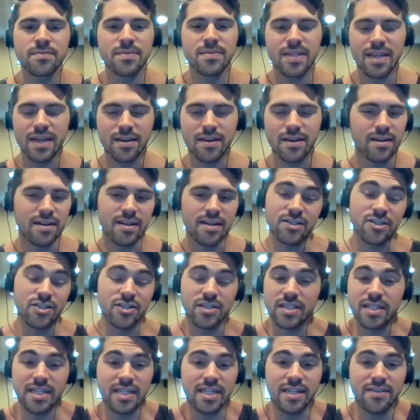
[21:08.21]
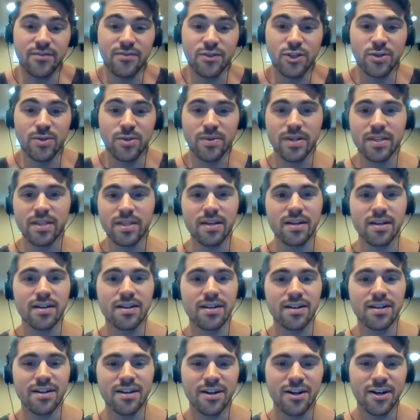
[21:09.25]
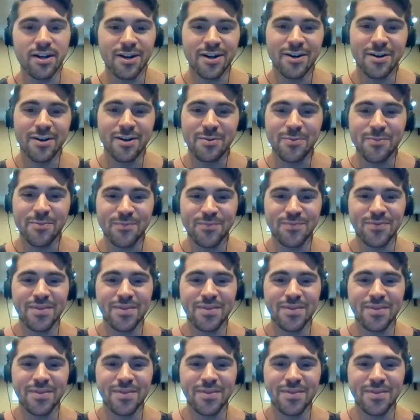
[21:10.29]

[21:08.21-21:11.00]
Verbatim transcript: Damn, I just didn't even do it right there. But